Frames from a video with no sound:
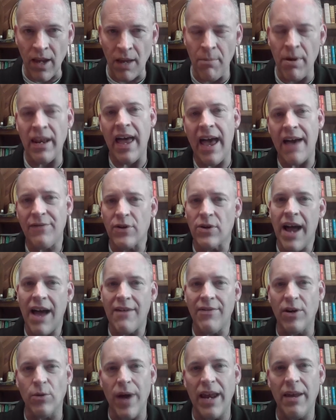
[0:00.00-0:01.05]
But after
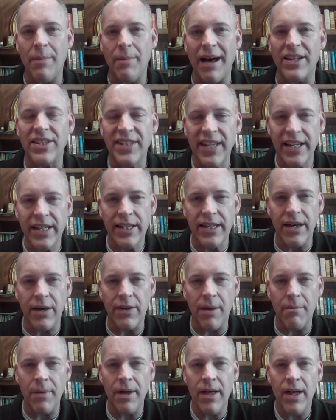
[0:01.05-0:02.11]
having read about 60 of
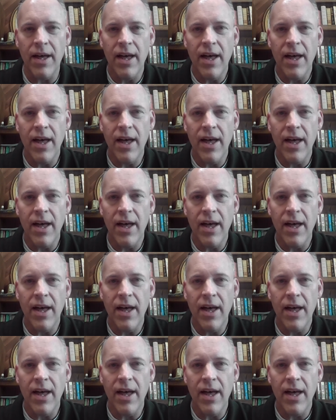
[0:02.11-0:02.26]
them,